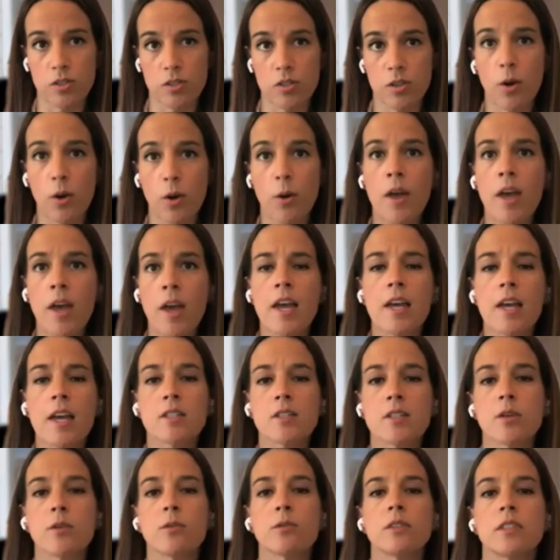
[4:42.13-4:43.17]
So
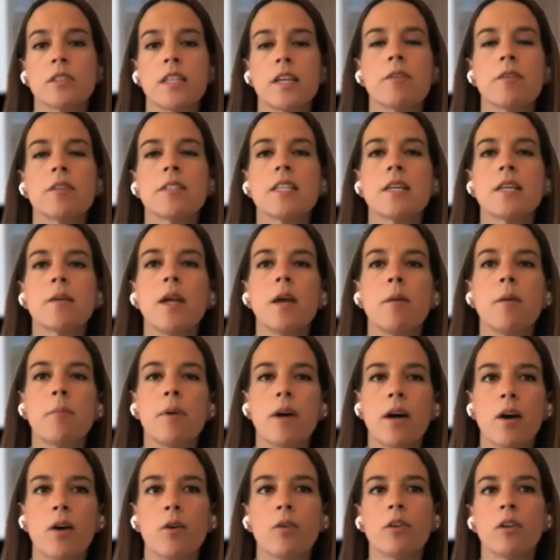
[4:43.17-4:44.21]
David, tell me
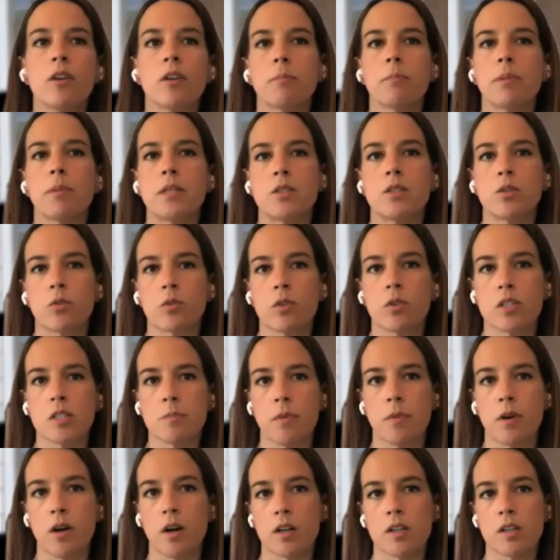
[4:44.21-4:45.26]
about Pandora's
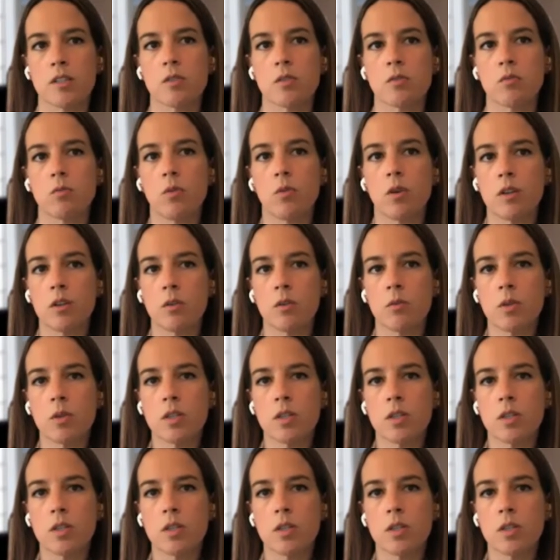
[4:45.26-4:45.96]
box. What